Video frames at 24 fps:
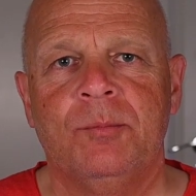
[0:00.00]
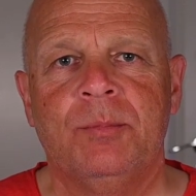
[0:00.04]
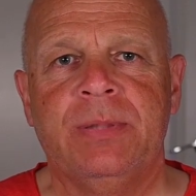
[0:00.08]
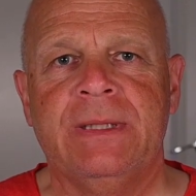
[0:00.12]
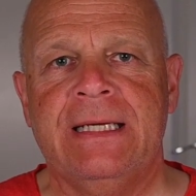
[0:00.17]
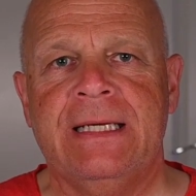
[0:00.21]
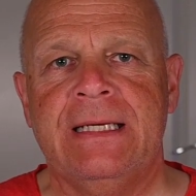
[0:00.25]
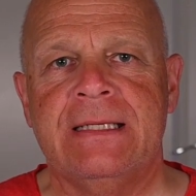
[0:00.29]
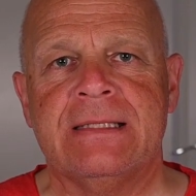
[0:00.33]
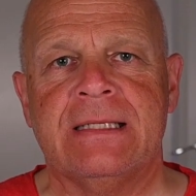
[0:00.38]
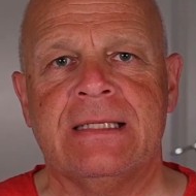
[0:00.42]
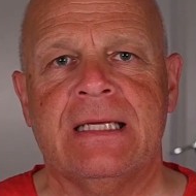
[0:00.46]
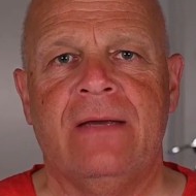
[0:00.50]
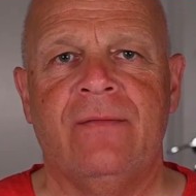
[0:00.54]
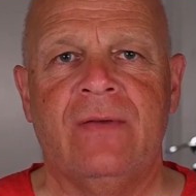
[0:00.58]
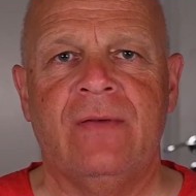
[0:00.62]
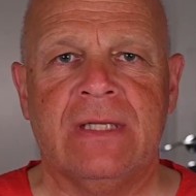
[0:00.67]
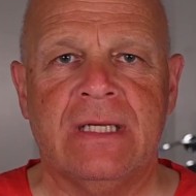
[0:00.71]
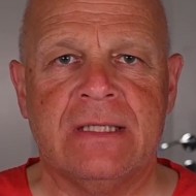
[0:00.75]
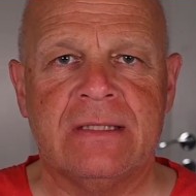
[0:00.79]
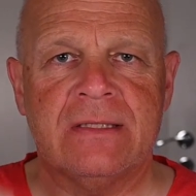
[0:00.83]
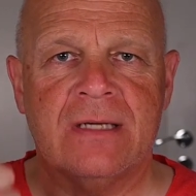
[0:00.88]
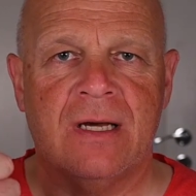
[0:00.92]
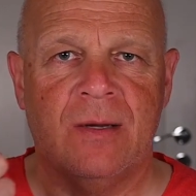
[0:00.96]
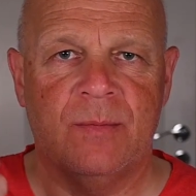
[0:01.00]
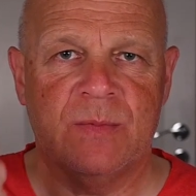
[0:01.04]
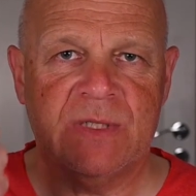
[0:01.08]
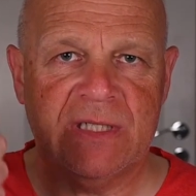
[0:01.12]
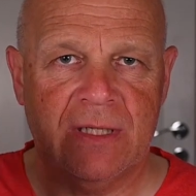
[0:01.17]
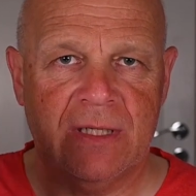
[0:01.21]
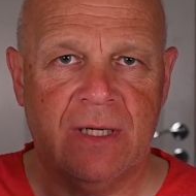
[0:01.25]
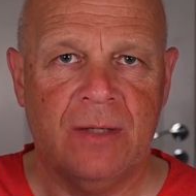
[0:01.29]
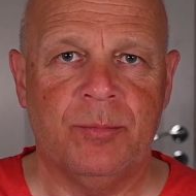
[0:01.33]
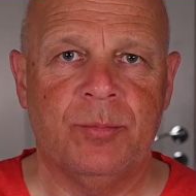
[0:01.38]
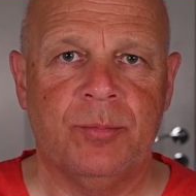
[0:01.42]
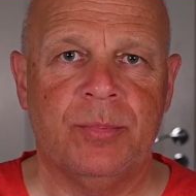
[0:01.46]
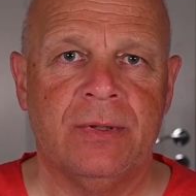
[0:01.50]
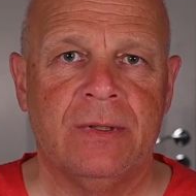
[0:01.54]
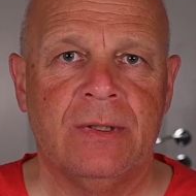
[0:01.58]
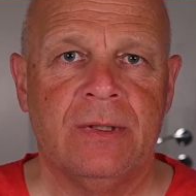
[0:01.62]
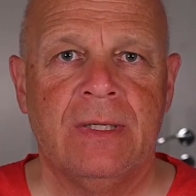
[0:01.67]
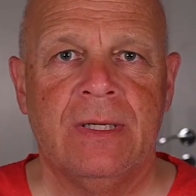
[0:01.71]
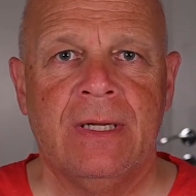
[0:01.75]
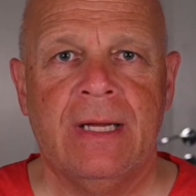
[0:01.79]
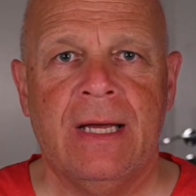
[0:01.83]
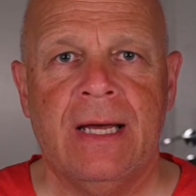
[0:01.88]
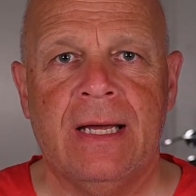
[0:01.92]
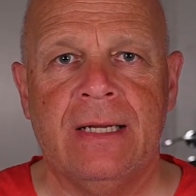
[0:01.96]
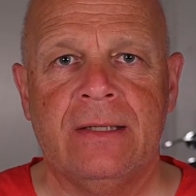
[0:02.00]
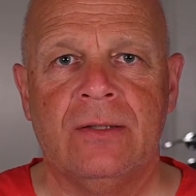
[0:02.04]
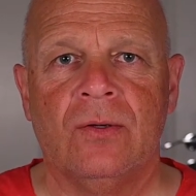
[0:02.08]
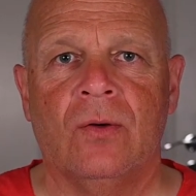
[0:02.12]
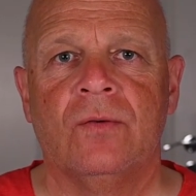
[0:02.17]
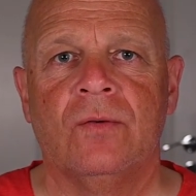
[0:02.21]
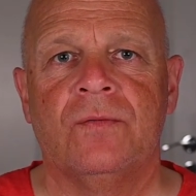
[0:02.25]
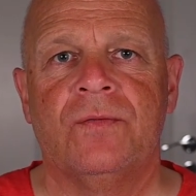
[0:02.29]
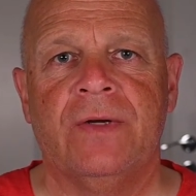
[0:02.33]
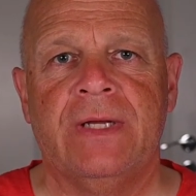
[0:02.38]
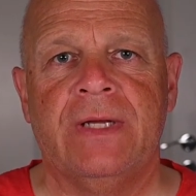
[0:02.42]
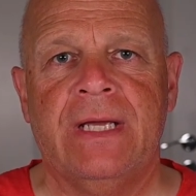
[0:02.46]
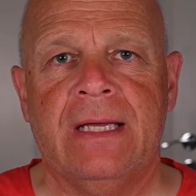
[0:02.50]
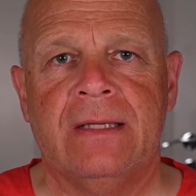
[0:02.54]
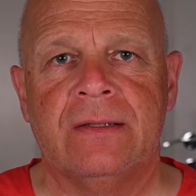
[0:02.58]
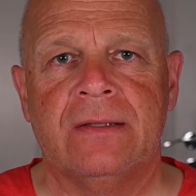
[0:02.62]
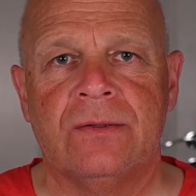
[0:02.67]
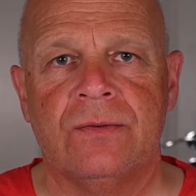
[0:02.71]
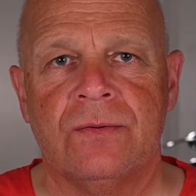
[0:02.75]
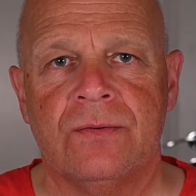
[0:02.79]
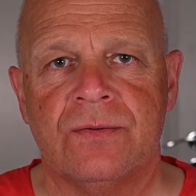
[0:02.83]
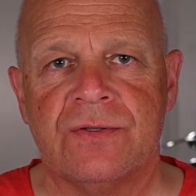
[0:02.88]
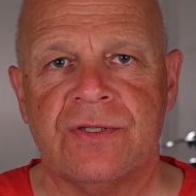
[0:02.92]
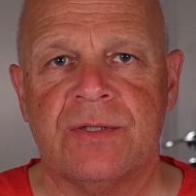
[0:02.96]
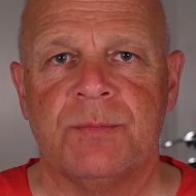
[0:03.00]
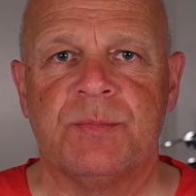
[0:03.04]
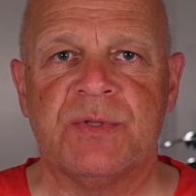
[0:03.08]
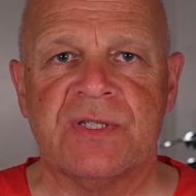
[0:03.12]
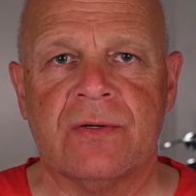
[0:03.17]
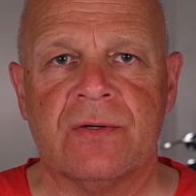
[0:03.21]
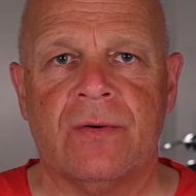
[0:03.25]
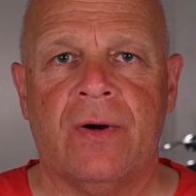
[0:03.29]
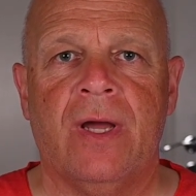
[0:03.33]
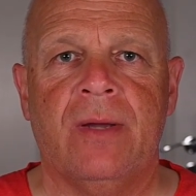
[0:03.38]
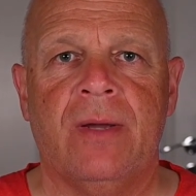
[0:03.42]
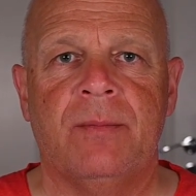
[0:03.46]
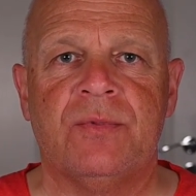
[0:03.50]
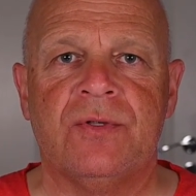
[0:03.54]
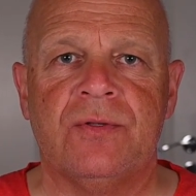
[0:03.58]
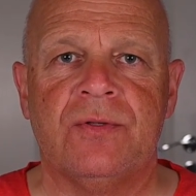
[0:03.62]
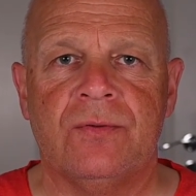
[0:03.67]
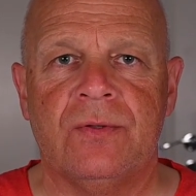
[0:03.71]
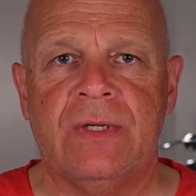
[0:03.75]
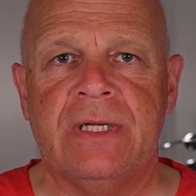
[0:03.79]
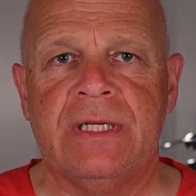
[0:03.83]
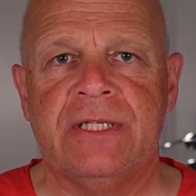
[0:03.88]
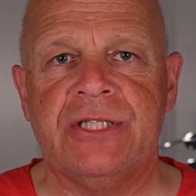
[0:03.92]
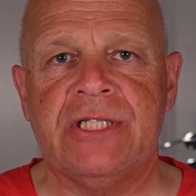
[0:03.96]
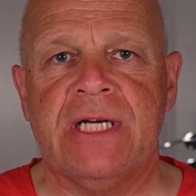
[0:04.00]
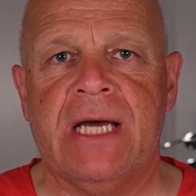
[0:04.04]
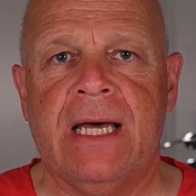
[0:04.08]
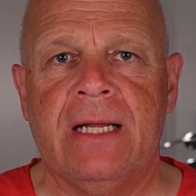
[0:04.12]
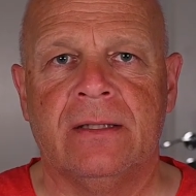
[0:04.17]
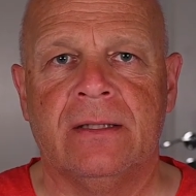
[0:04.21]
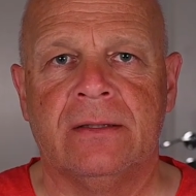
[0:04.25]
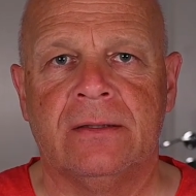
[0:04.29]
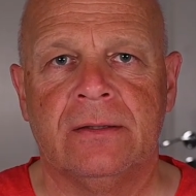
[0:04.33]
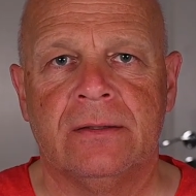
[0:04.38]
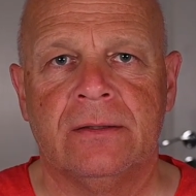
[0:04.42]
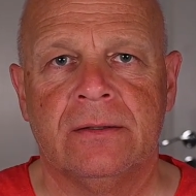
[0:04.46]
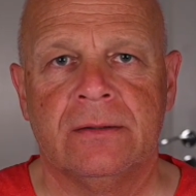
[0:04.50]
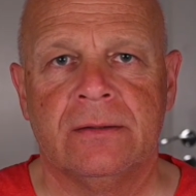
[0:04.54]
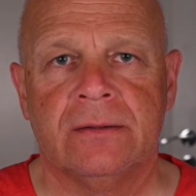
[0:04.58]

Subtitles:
please give it a thumbs up and don't forget to subscribe to the channel.